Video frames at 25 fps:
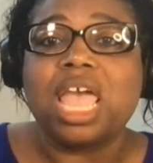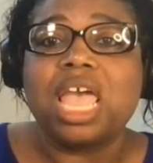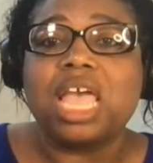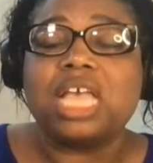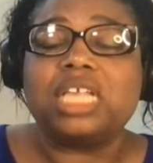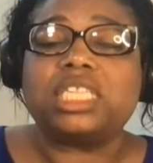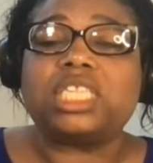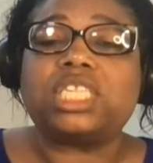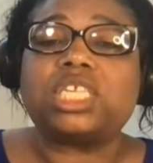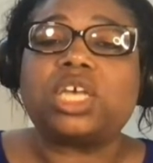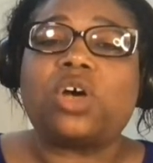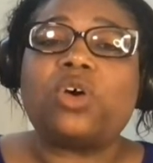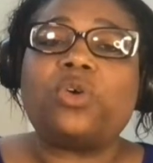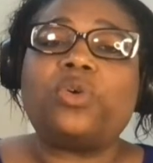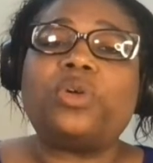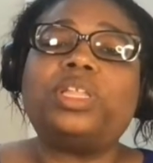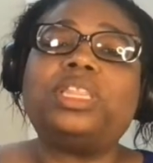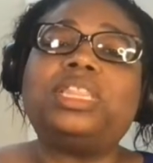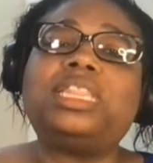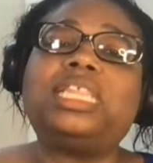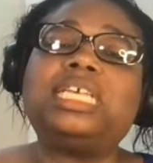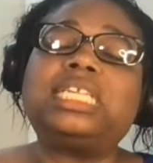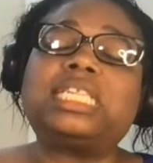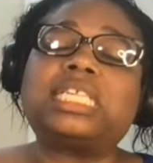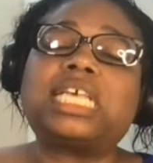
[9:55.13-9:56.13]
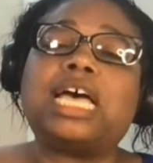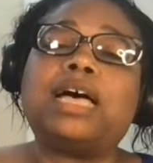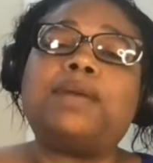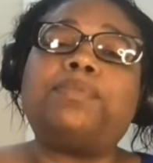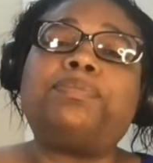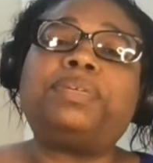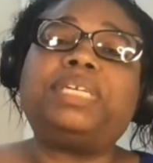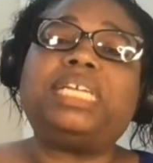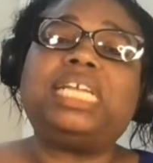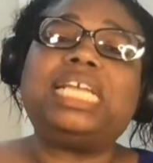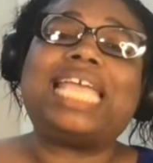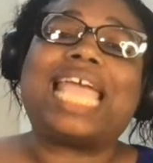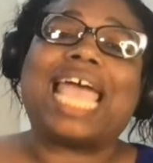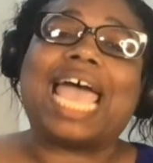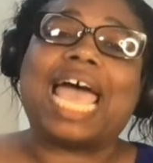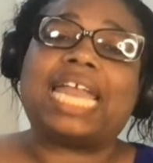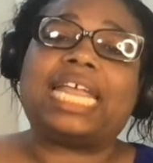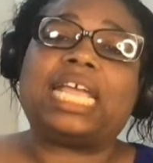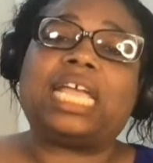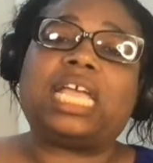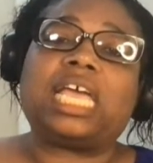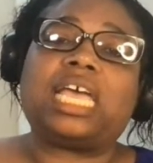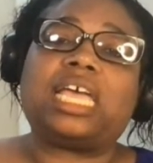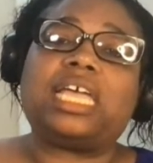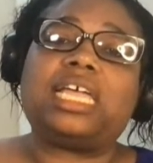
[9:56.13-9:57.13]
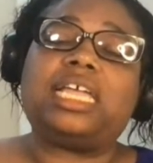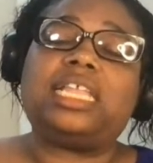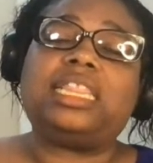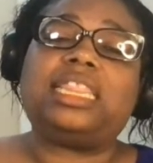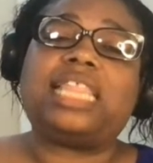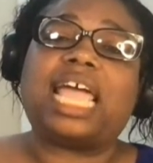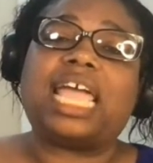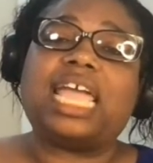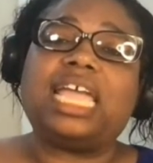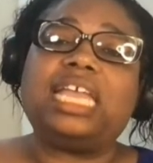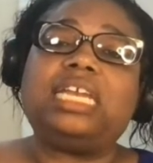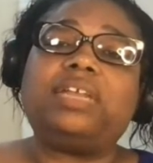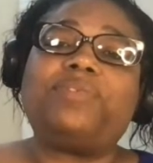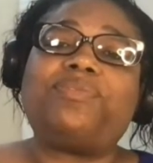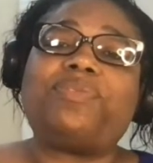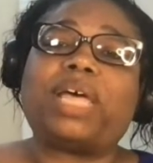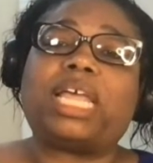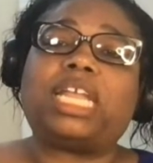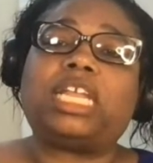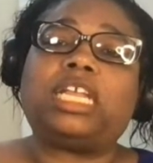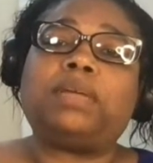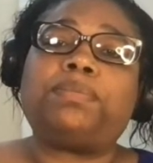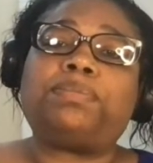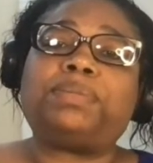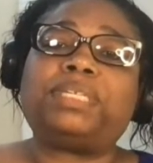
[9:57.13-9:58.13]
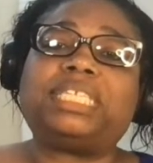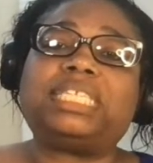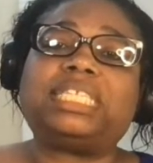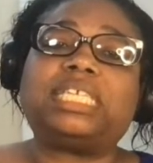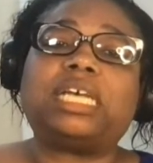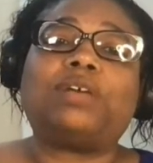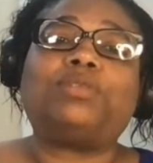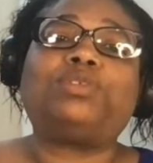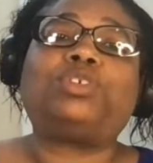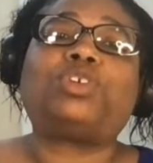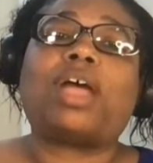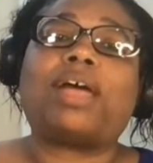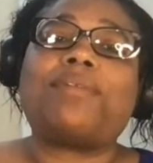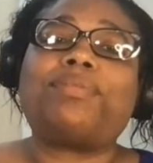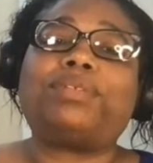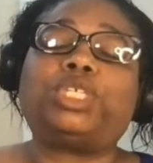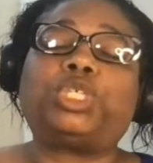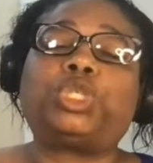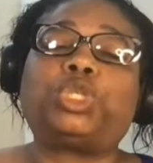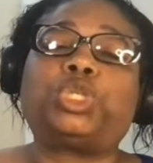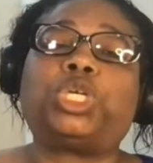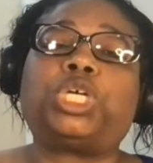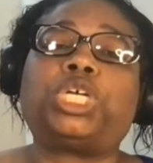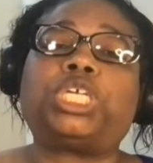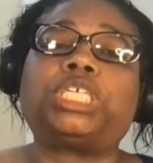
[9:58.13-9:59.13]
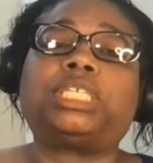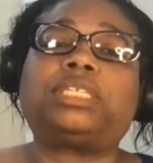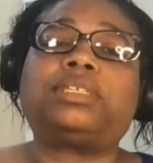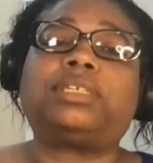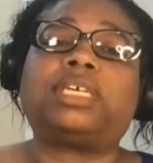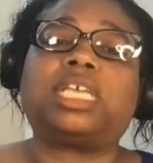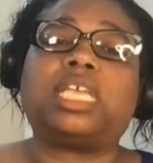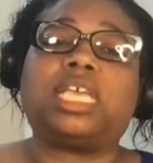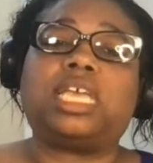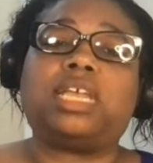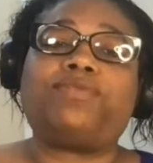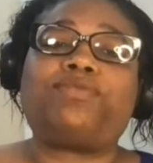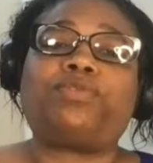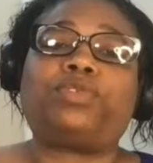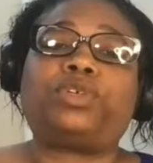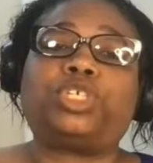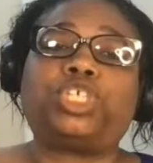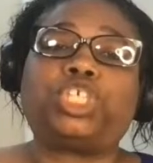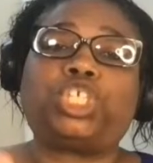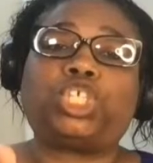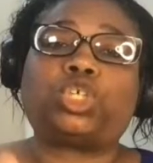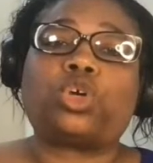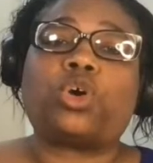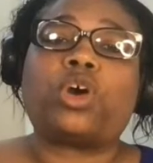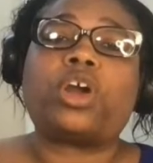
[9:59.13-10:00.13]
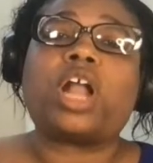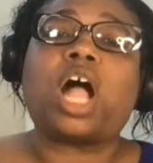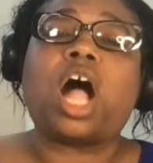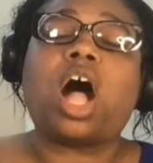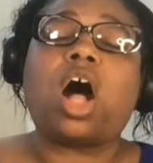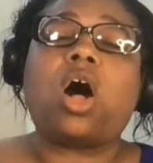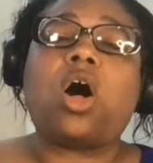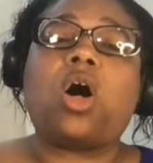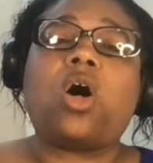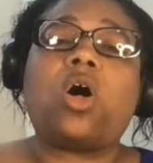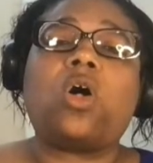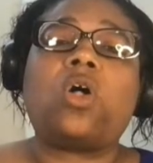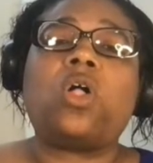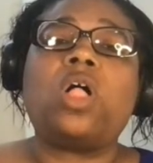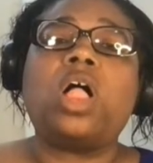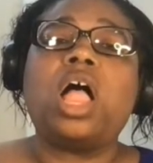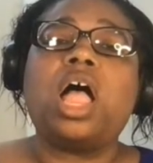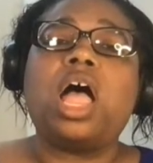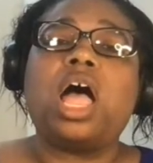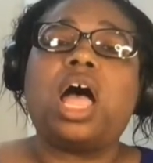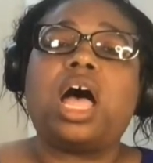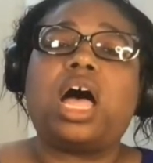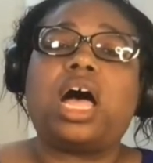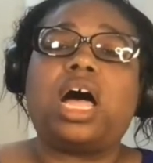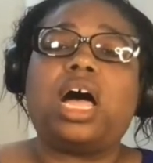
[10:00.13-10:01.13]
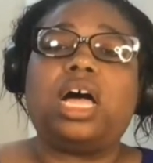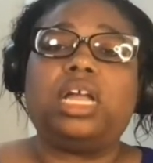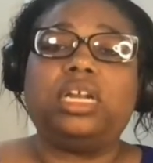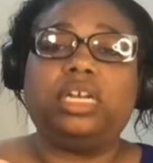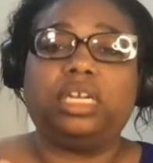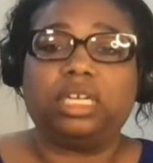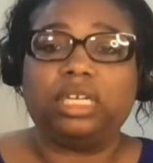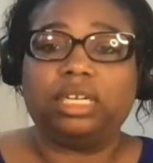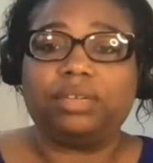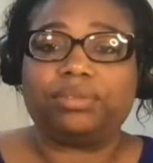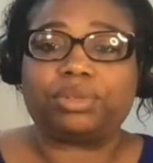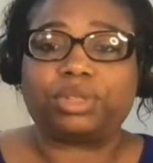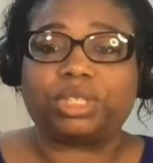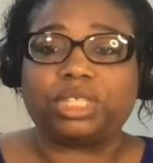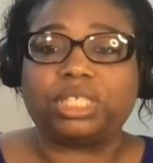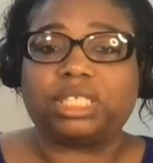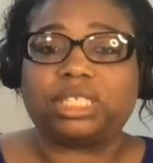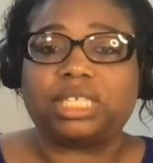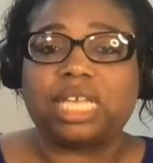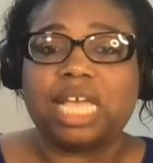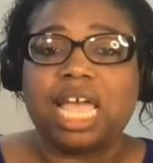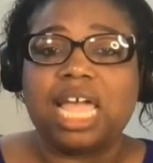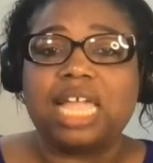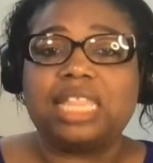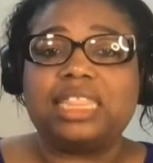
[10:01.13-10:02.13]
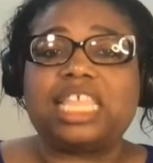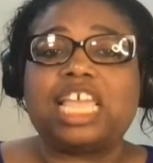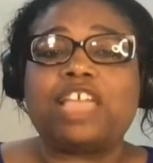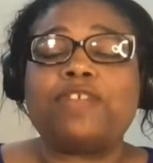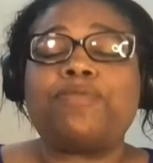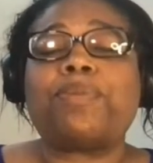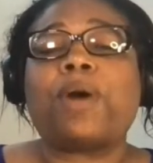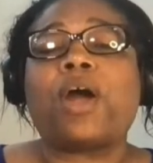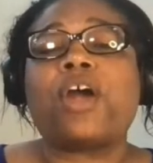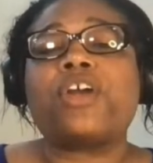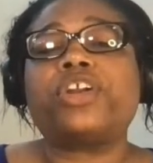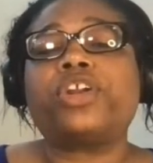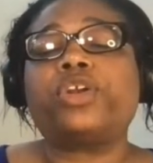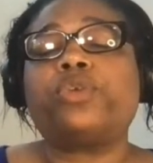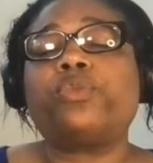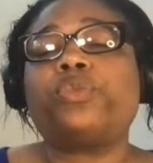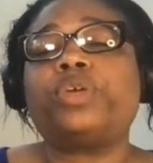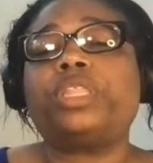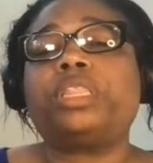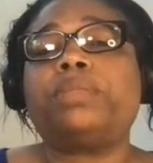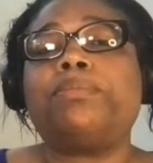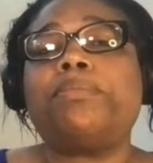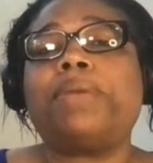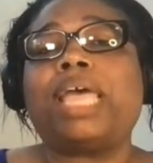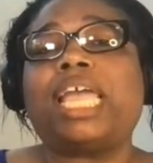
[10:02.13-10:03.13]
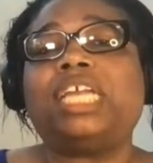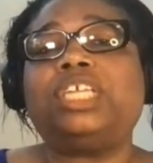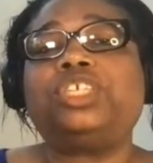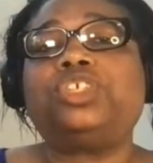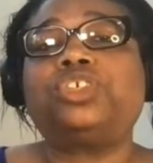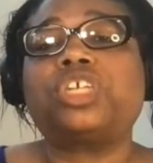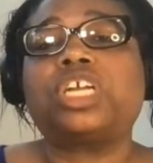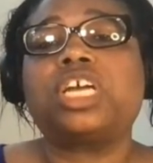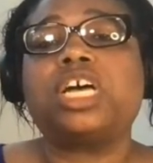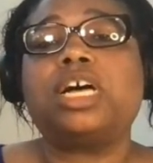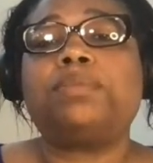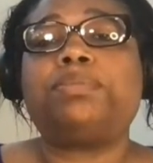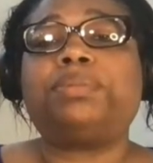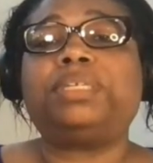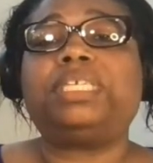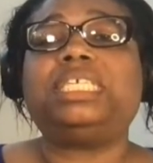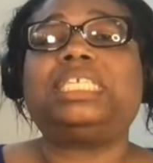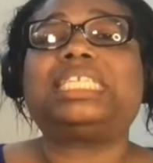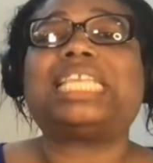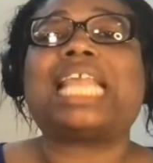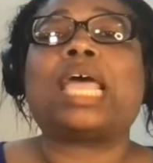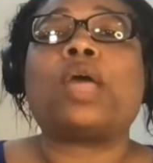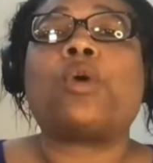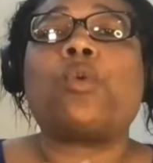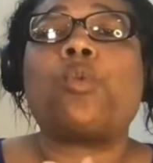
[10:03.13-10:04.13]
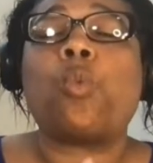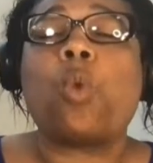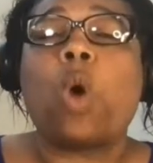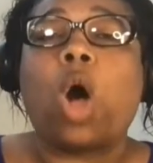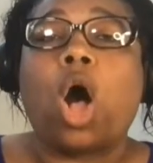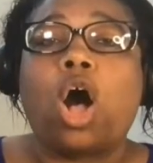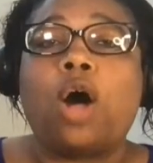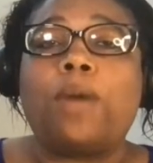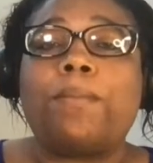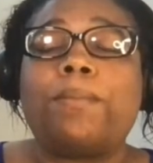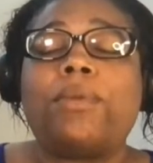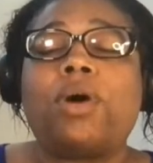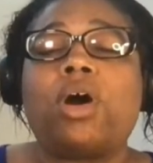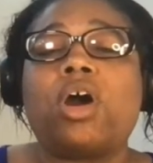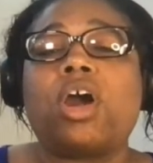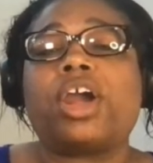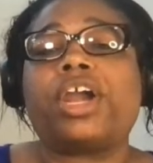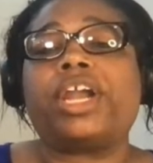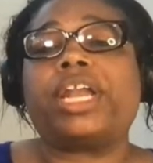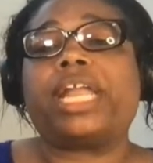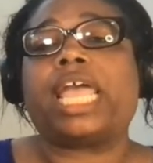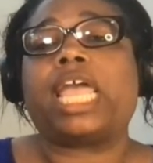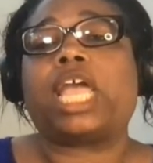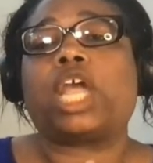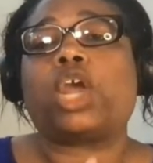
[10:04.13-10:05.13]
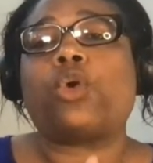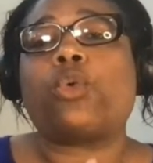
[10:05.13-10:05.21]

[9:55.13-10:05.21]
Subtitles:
And so this company, Gatic, they develop self-driving trucks, again, for short haul deliveries. They partner with major companies like Walmart and